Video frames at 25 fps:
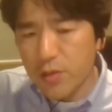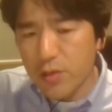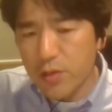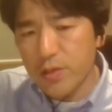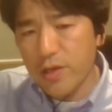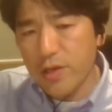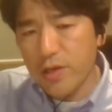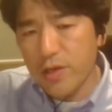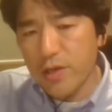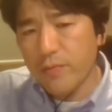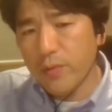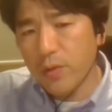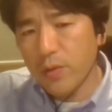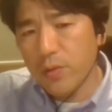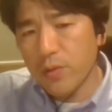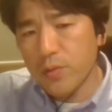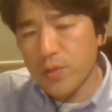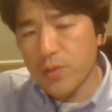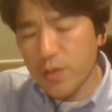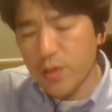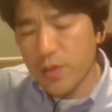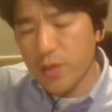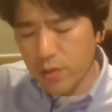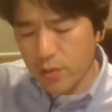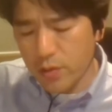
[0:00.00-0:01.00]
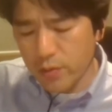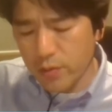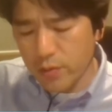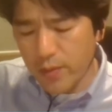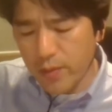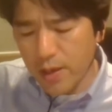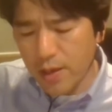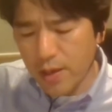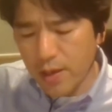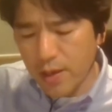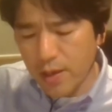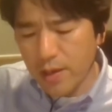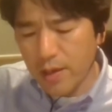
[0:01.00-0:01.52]
therefore, so
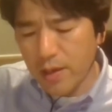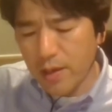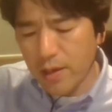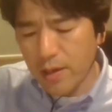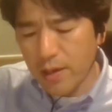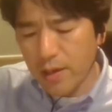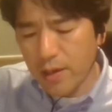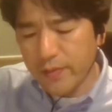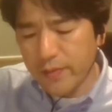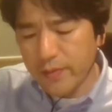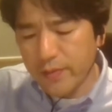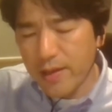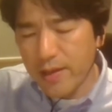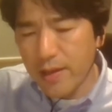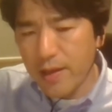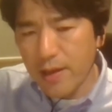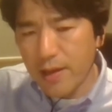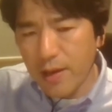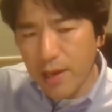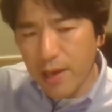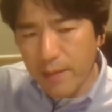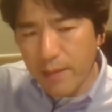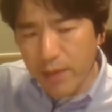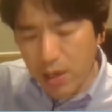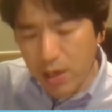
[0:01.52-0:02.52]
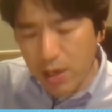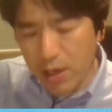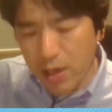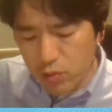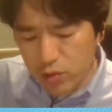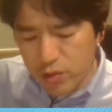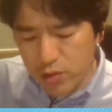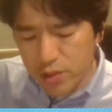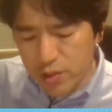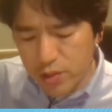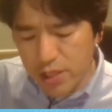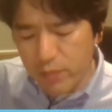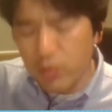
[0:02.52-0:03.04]
about
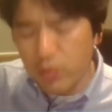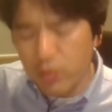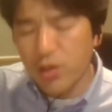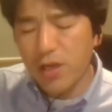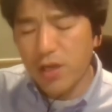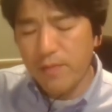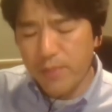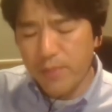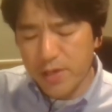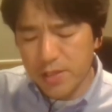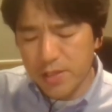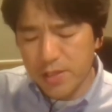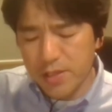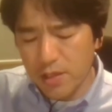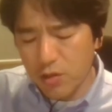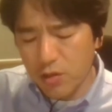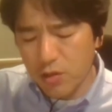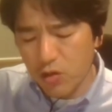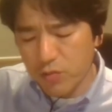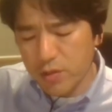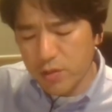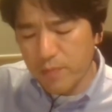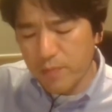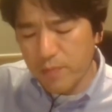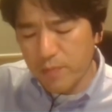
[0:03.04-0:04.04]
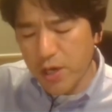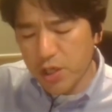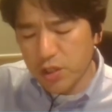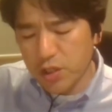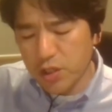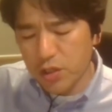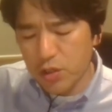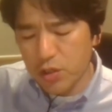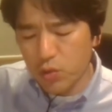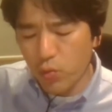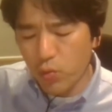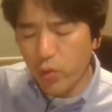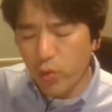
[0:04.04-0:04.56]
70% of the
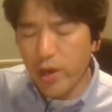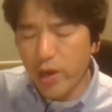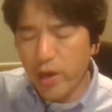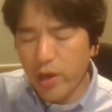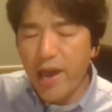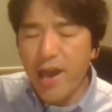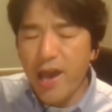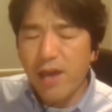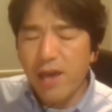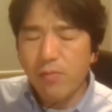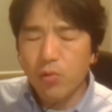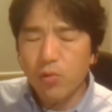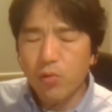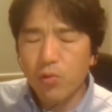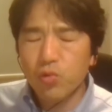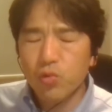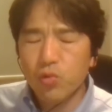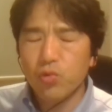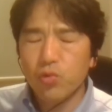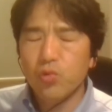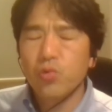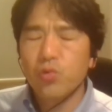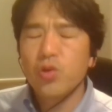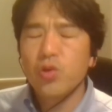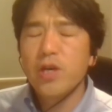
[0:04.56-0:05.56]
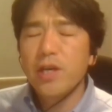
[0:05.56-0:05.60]
patients were able to